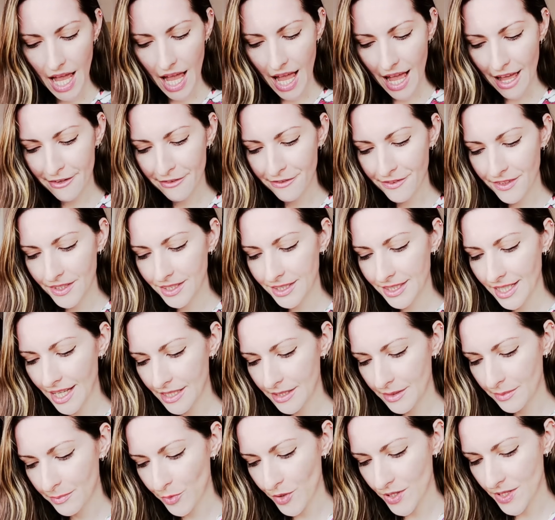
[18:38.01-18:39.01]
i feel
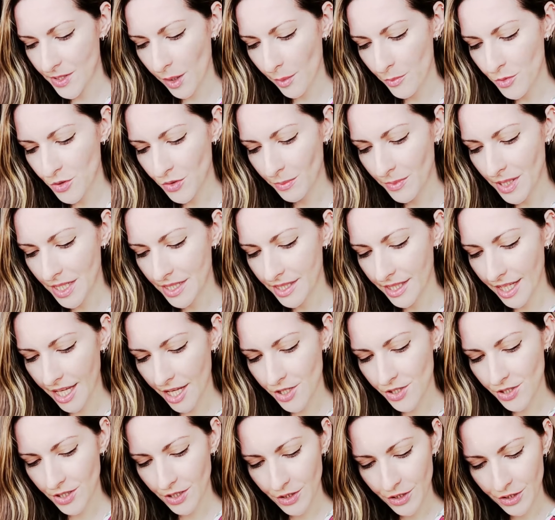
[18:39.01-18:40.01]
that prescription
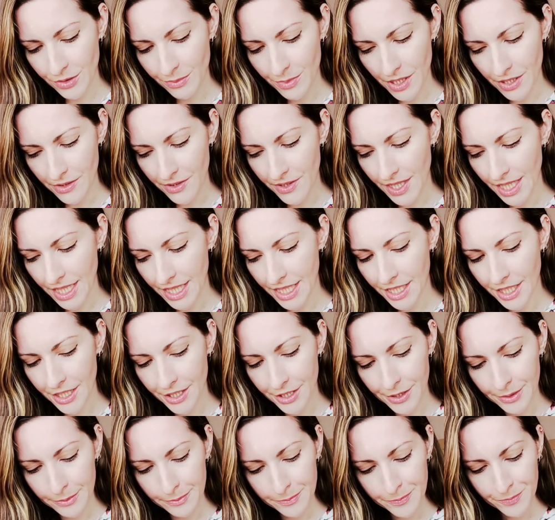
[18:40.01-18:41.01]
medication could be a thing
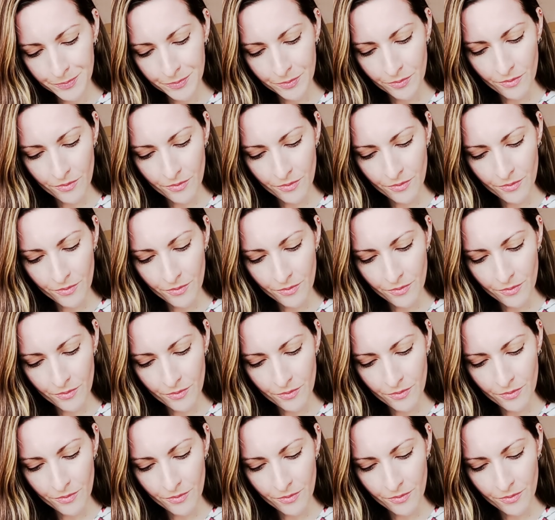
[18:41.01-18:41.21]
here